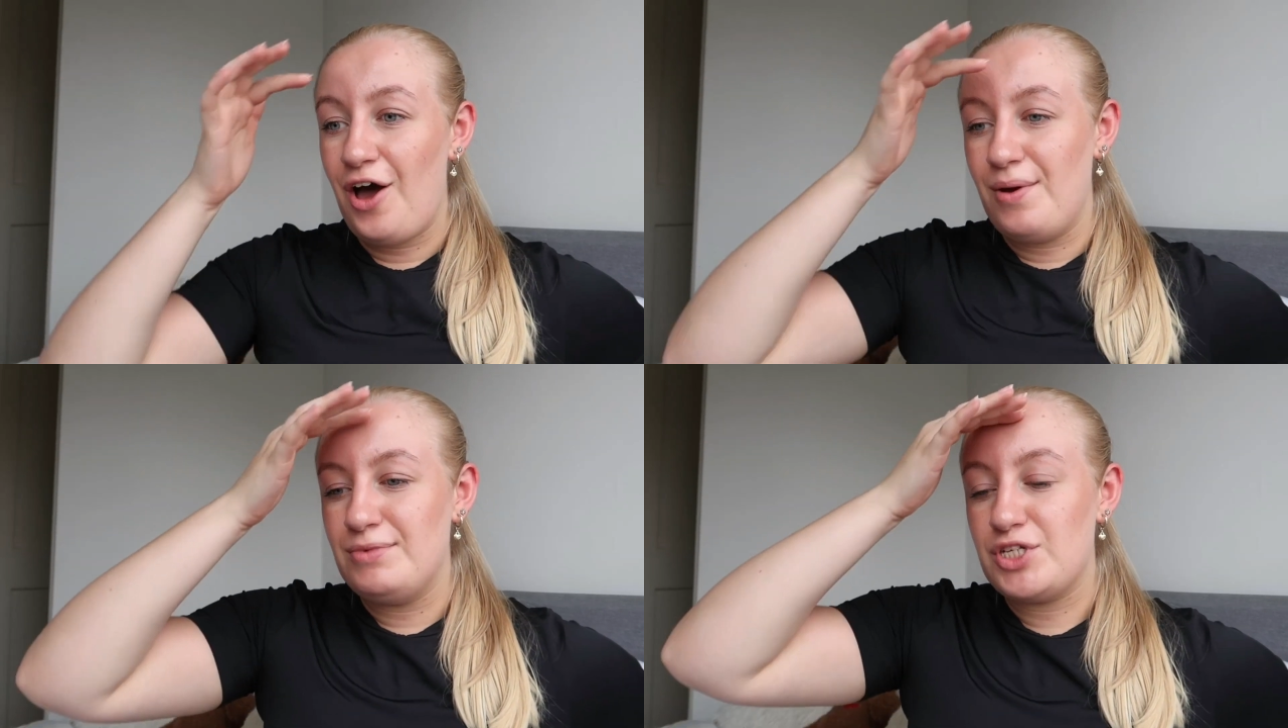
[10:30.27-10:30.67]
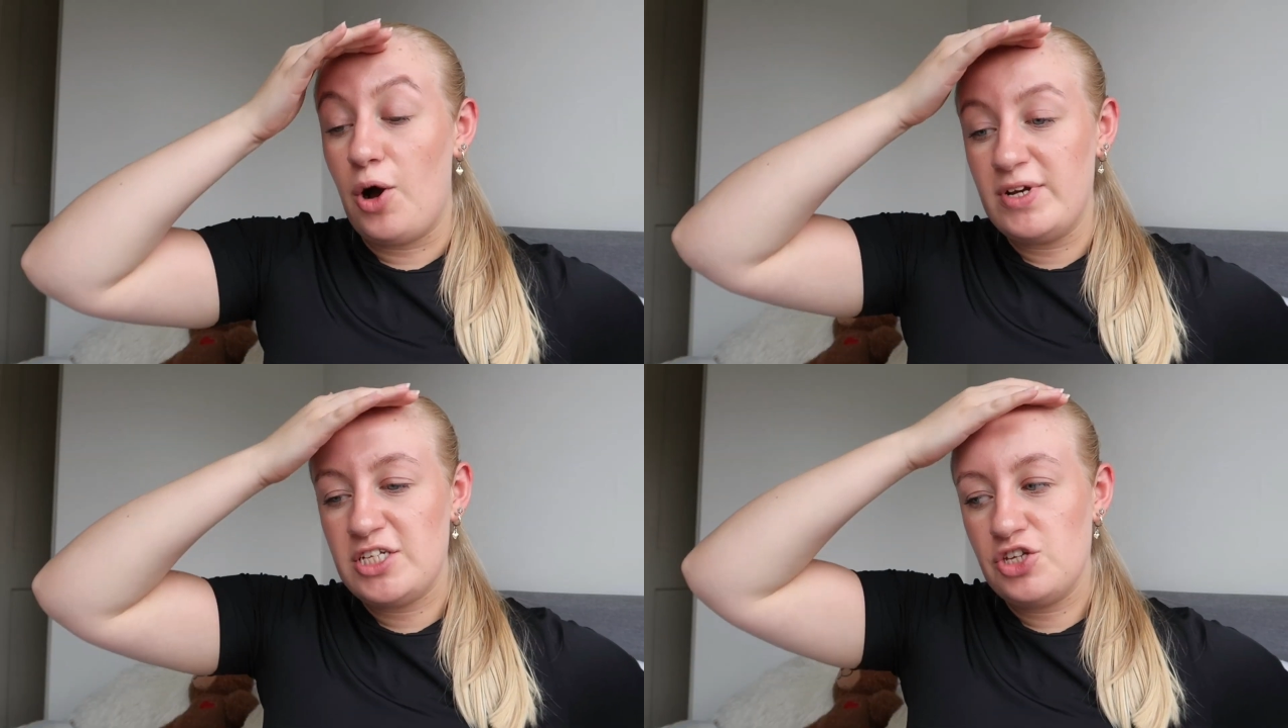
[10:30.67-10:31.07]

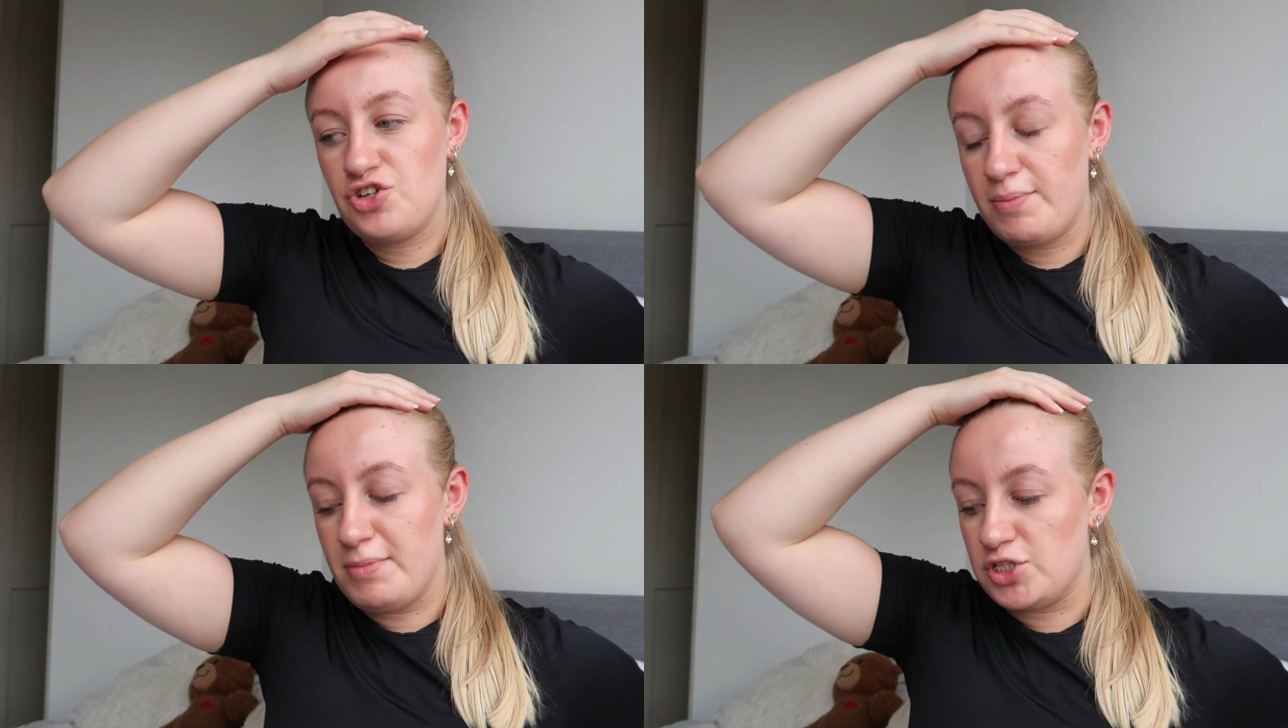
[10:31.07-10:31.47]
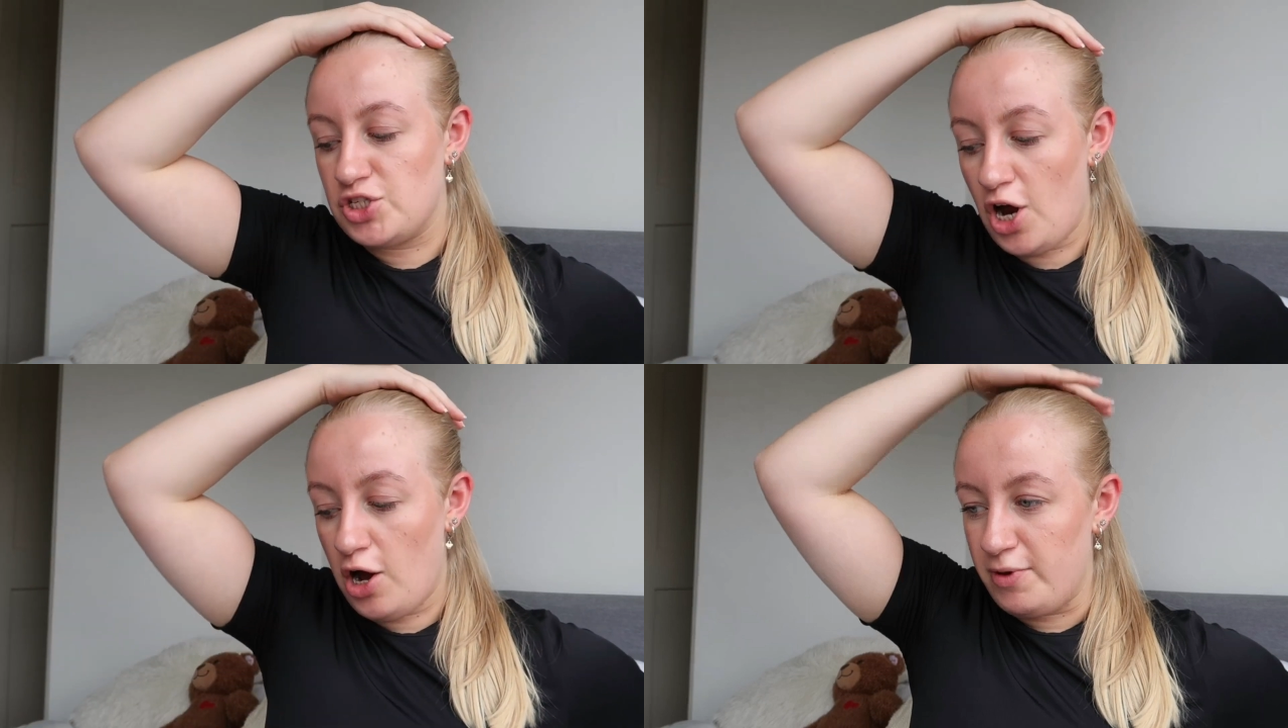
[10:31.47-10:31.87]
So I went on the
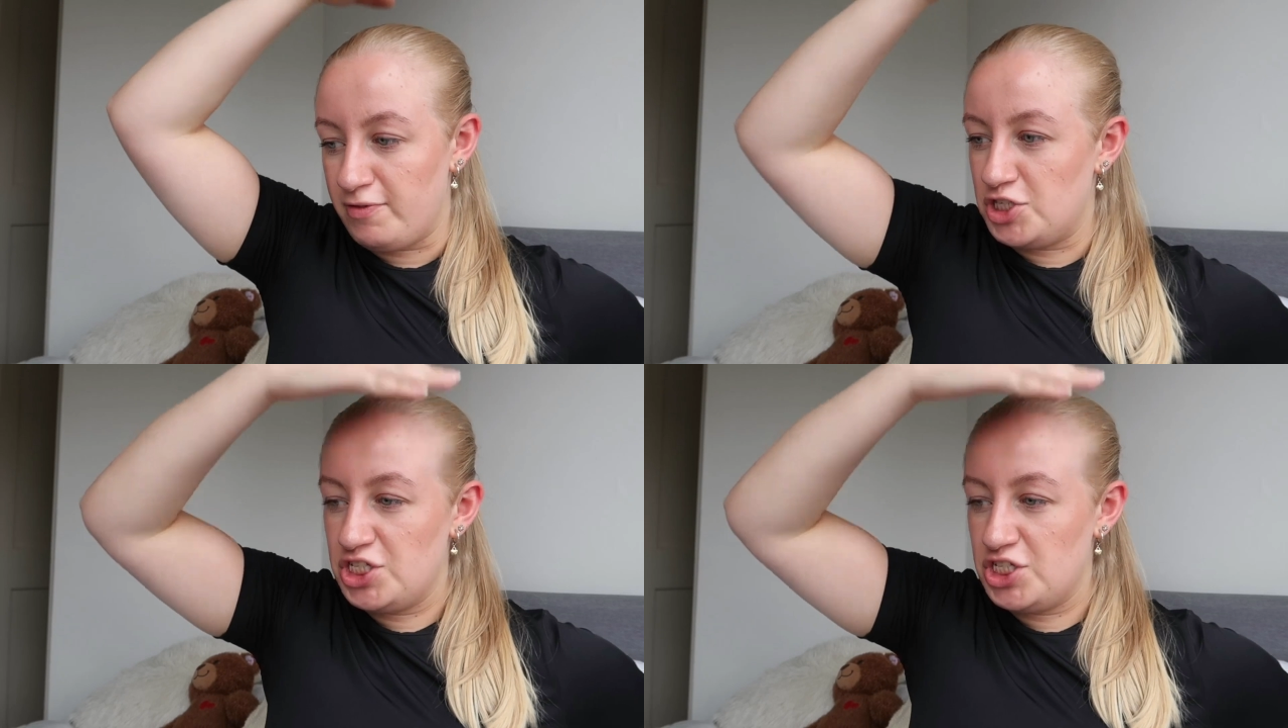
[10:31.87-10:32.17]
treadmill to start with.